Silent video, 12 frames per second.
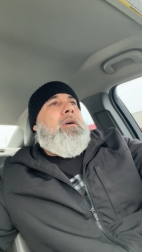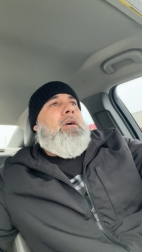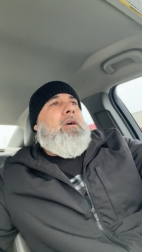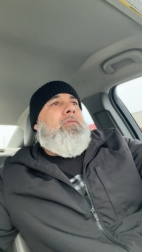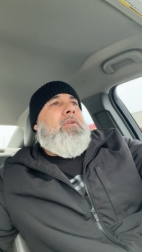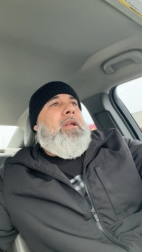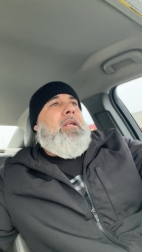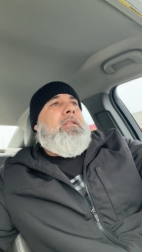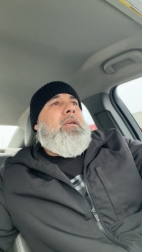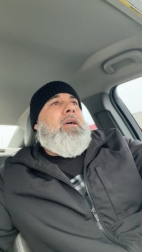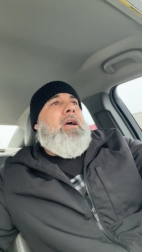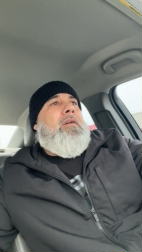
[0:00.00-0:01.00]
if
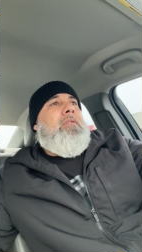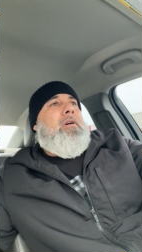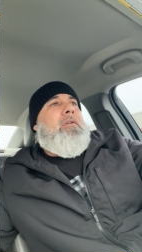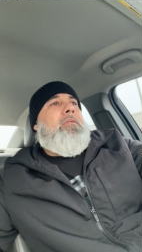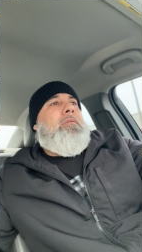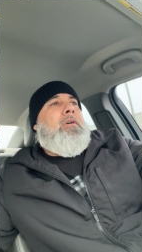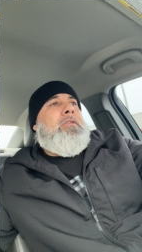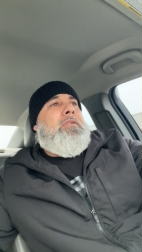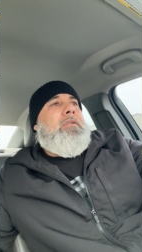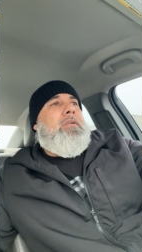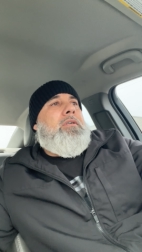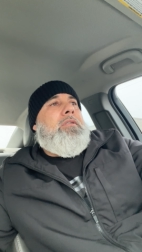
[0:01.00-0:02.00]
anything ever was
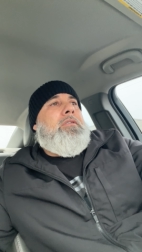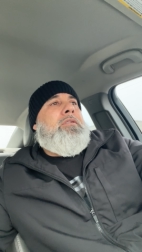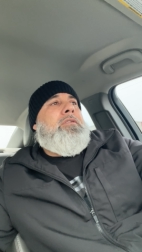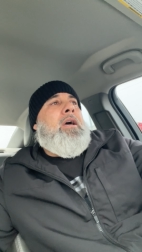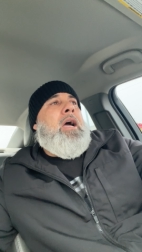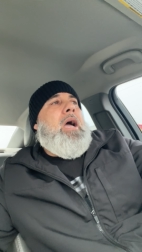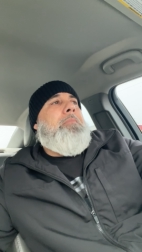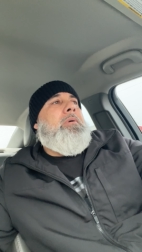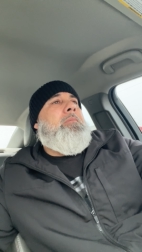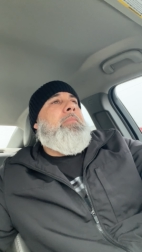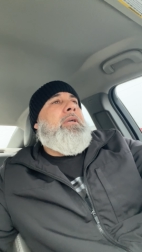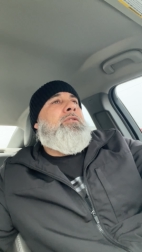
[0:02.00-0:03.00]
to, to
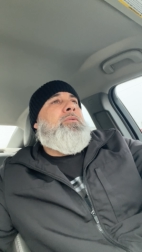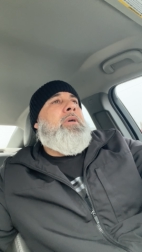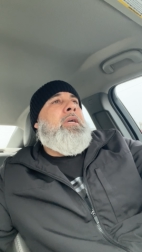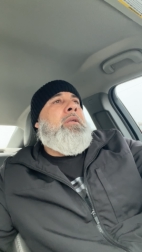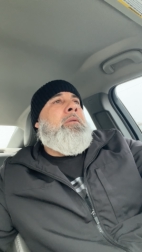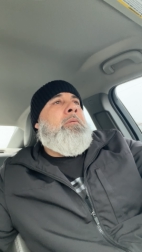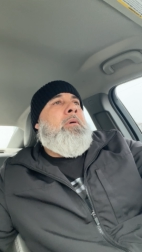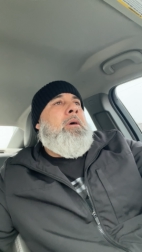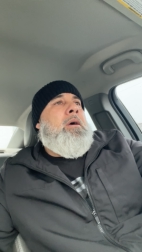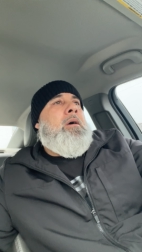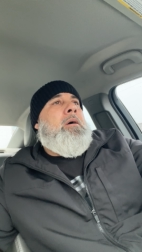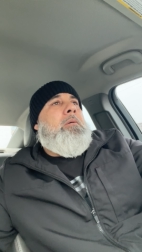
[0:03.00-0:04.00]
happen between
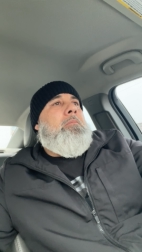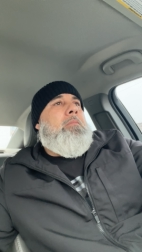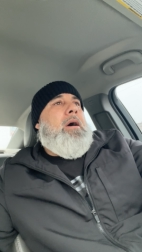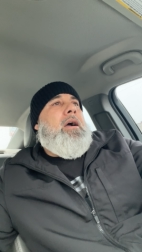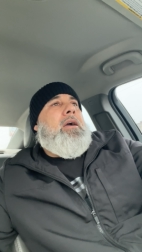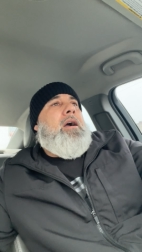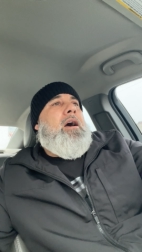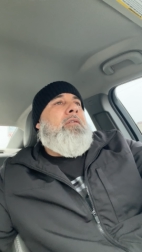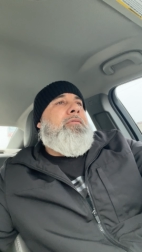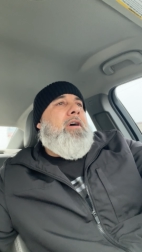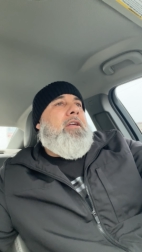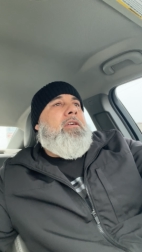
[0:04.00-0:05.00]
my
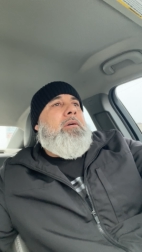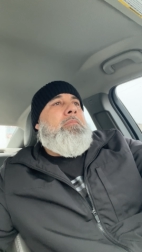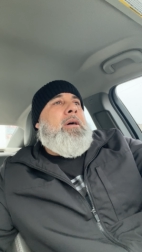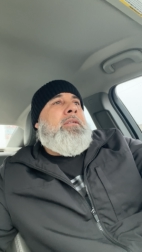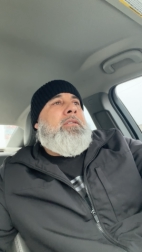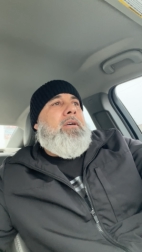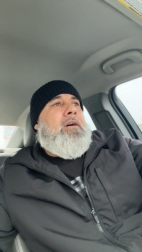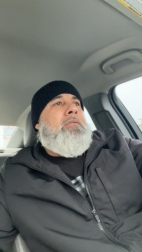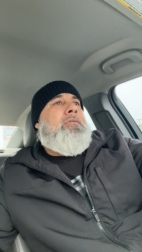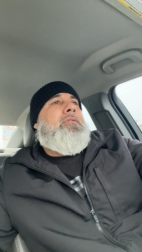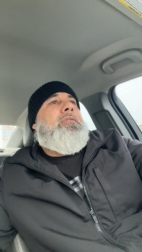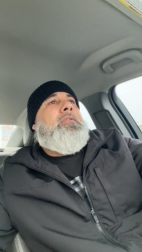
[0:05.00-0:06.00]
godfather and myself,
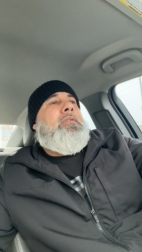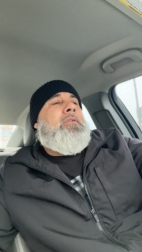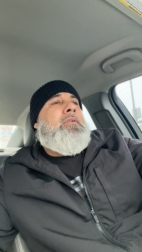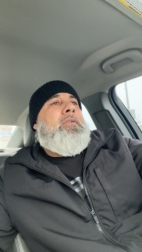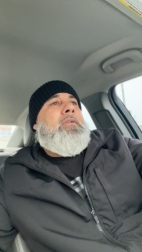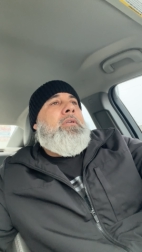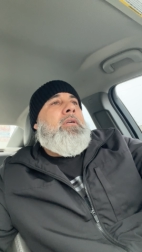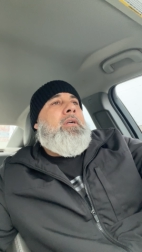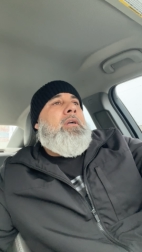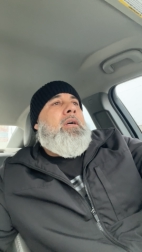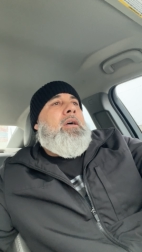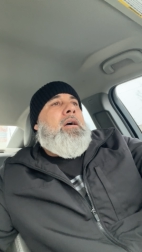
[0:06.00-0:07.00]

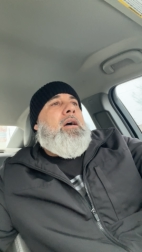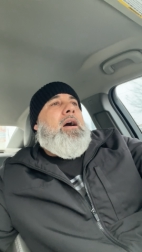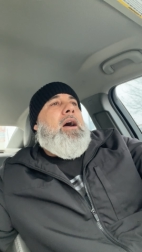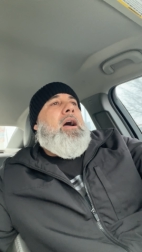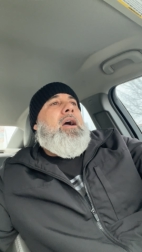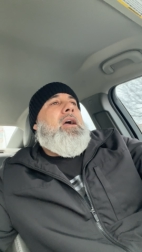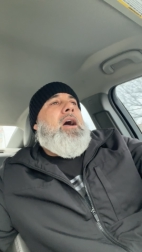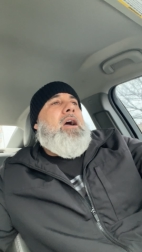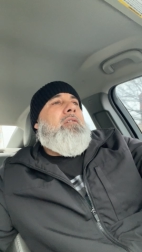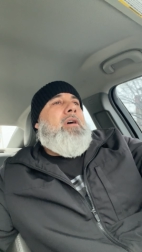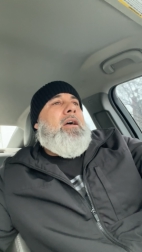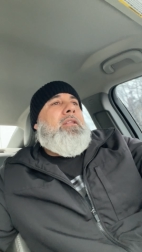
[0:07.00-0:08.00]
I I
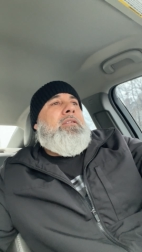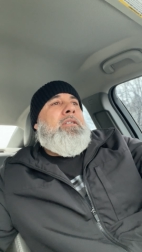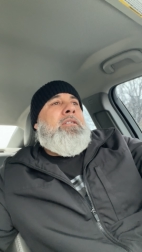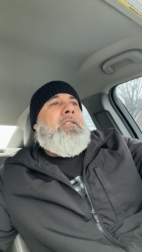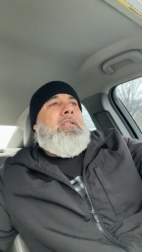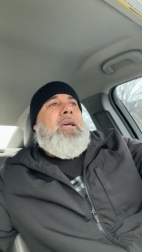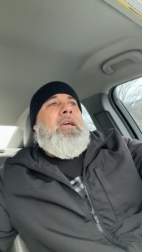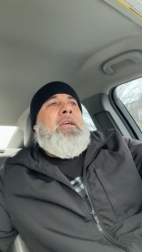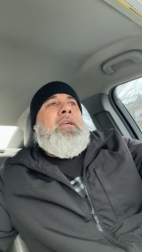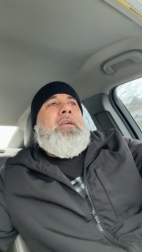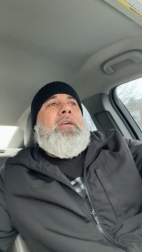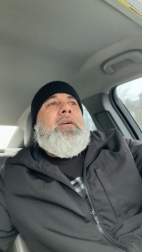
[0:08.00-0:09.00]
rather just
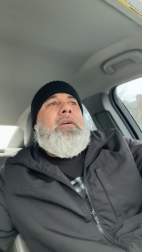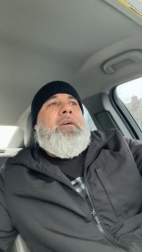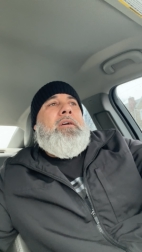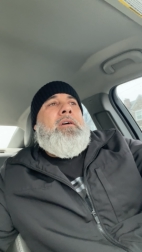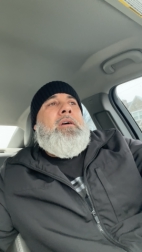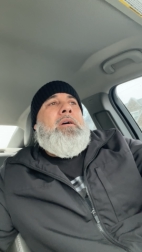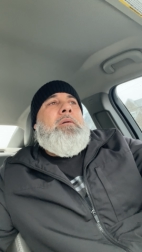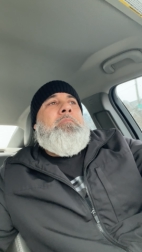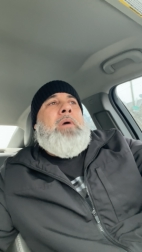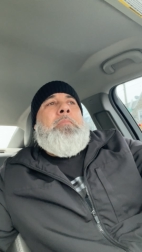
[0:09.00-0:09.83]
stay by